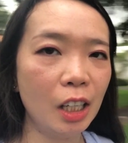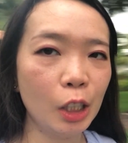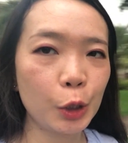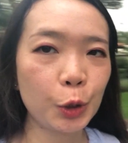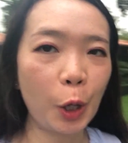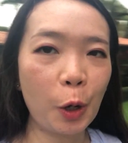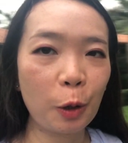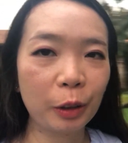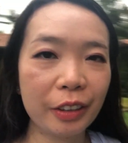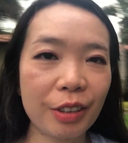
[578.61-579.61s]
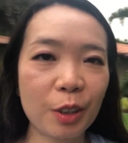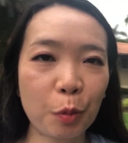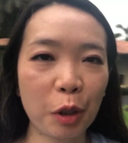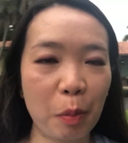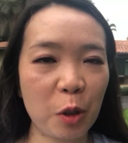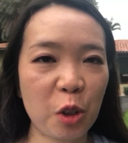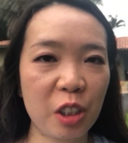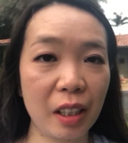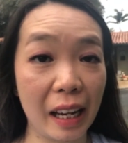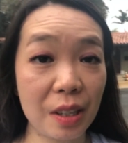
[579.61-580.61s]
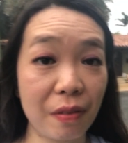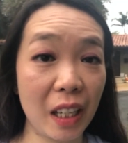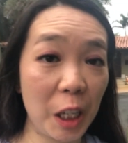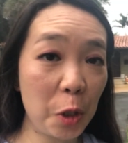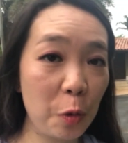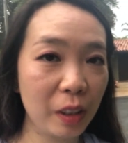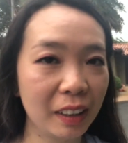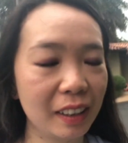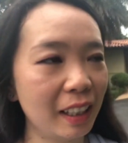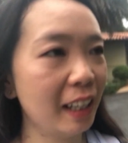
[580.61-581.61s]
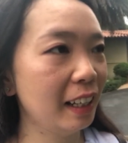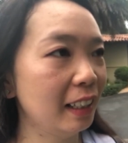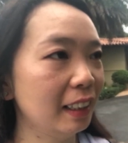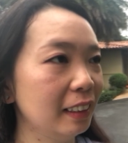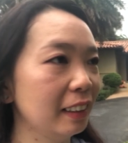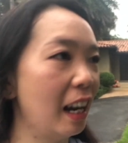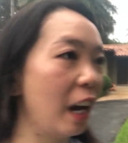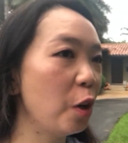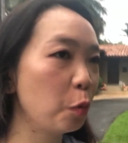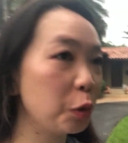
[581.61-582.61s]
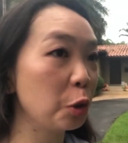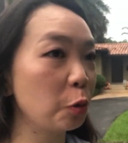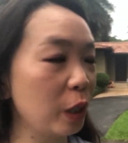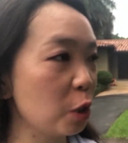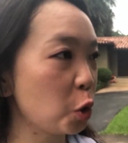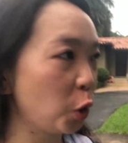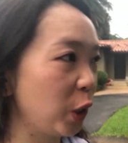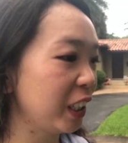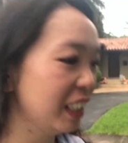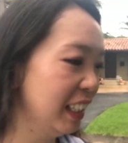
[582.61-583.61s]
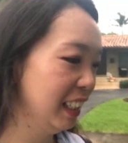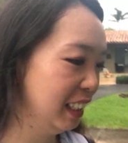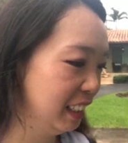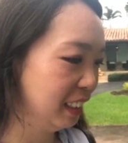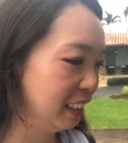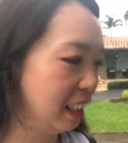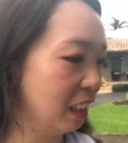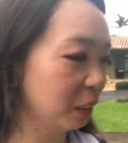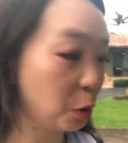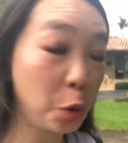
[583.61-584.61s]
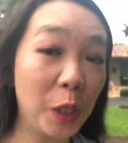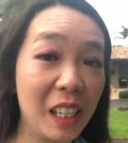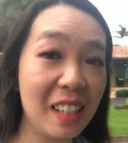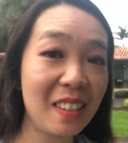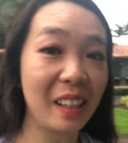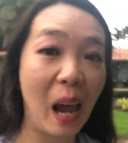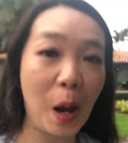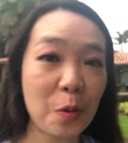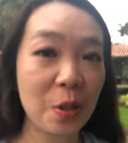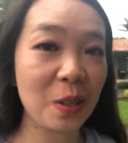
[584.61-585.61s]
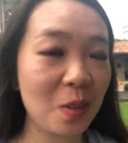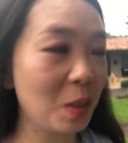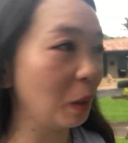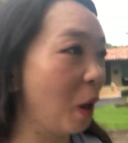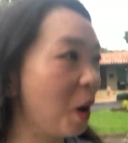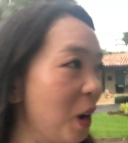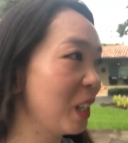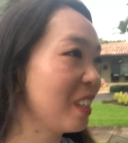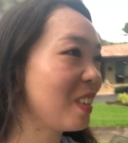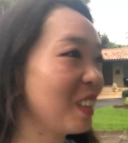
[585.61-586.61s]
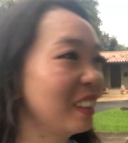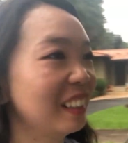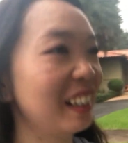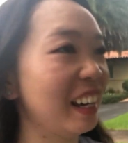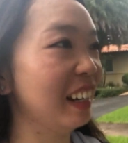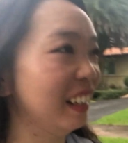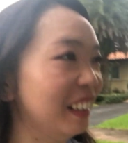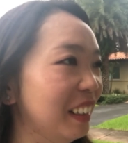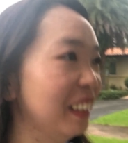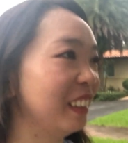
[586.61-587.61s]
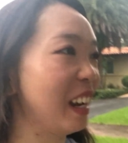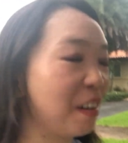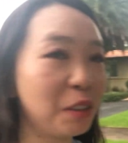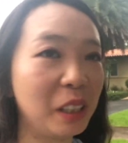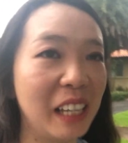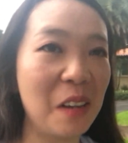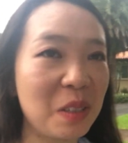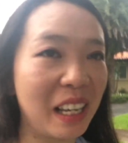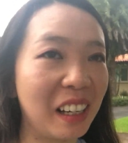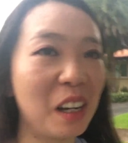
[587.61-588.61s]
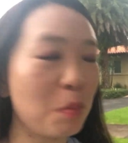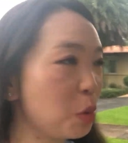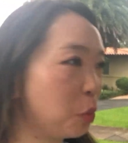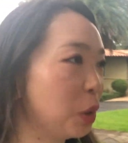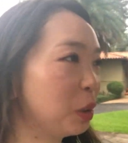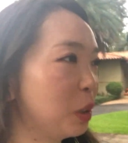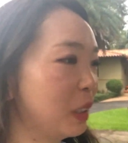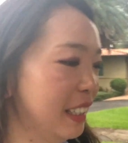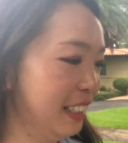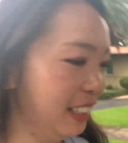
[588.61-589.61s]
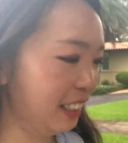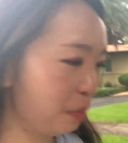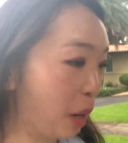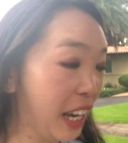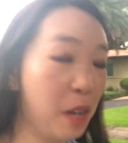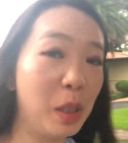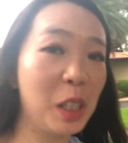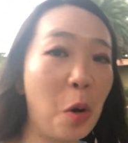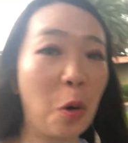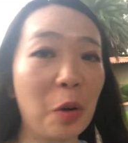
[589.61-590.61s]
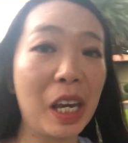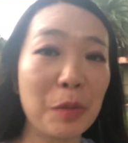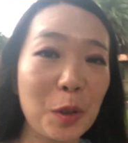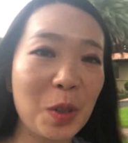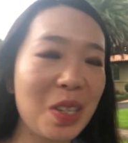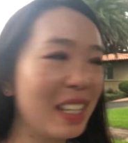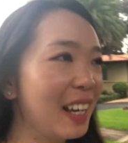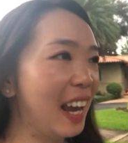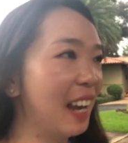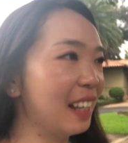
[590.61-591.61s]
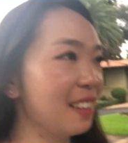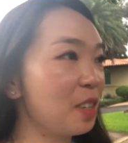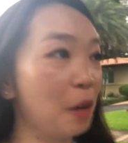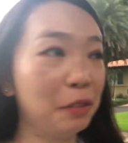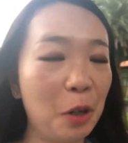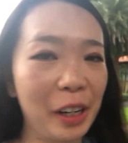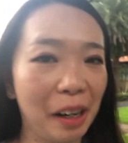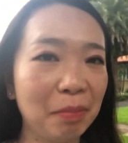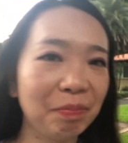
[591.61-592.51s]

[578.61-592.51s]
So this is pretty much today's video, and I hope you enjoy the trees, the houses, the lawns, and everything else that comes with Miami, Coral Gables, and South Florida.